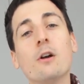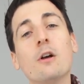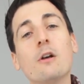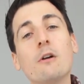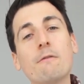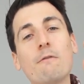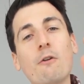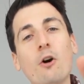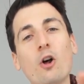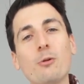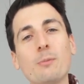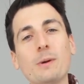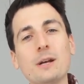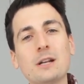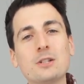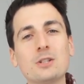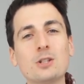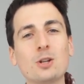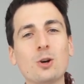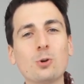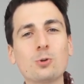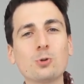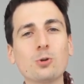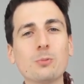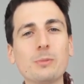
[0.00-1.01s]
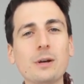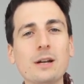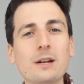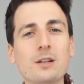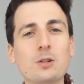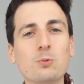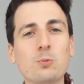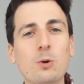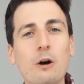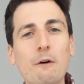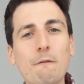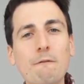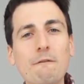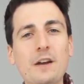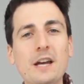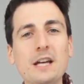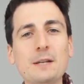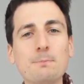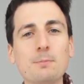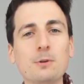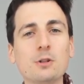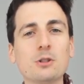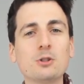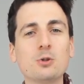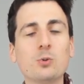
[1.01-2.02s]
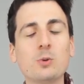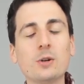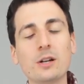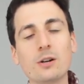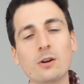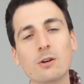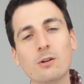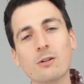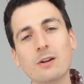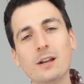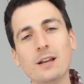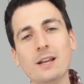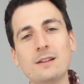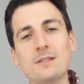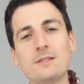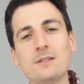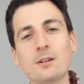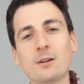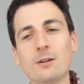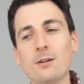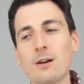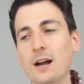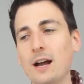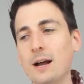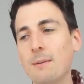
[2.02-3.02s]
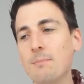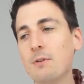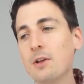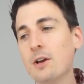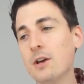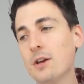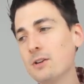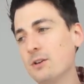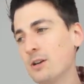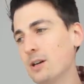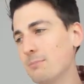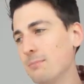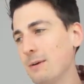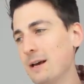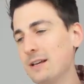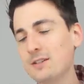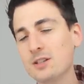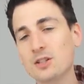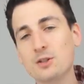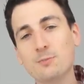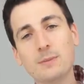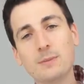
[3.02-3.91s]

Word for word: Follow me on social media as well, Facebook, Twitter, Instagram. You can message